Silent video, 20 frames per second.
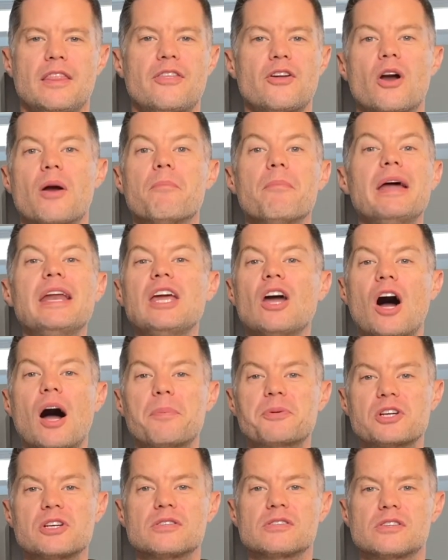There are many
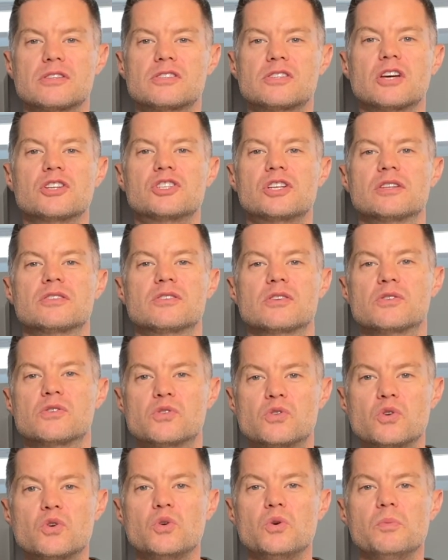options such as
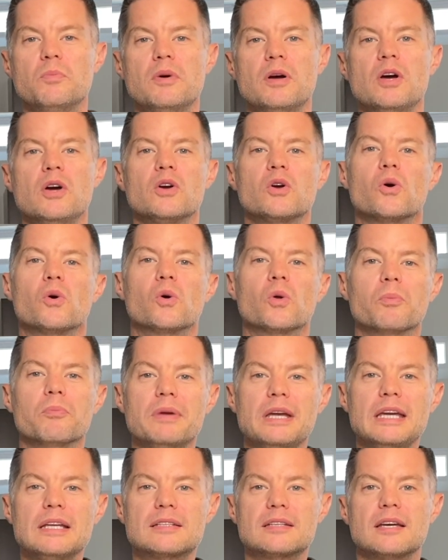Zoom, Google
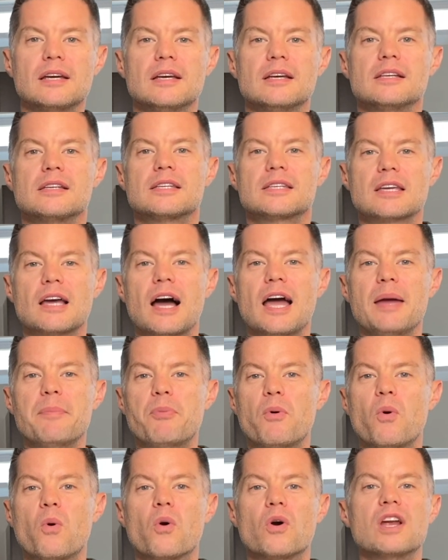Meet,
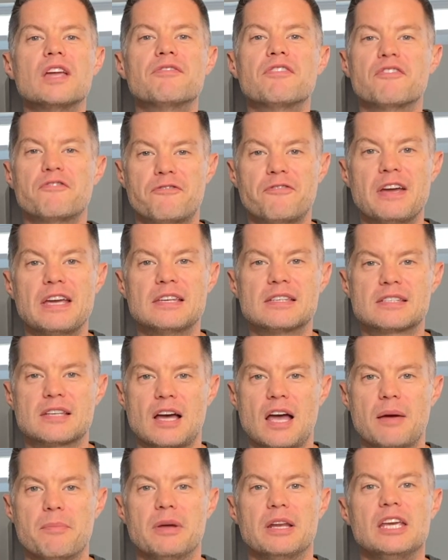Skype, or even
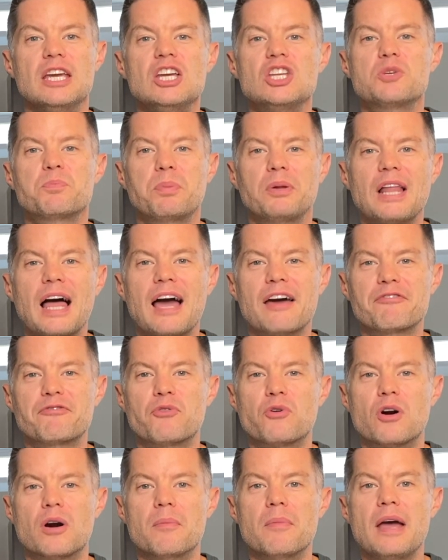FaceTime, and each
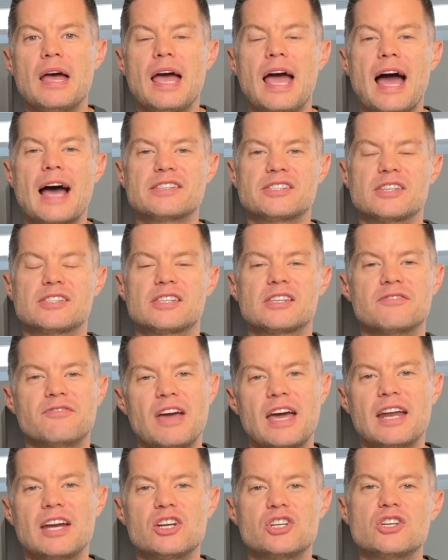platform has its
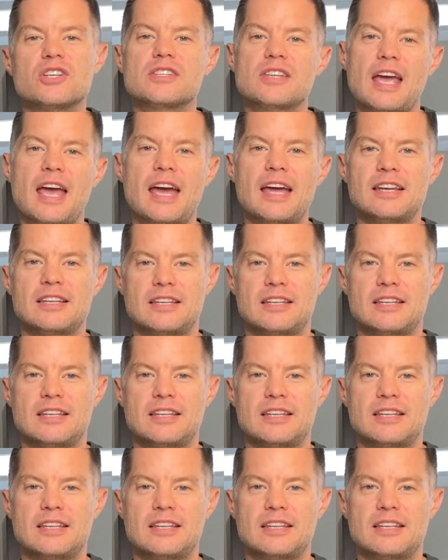advantages and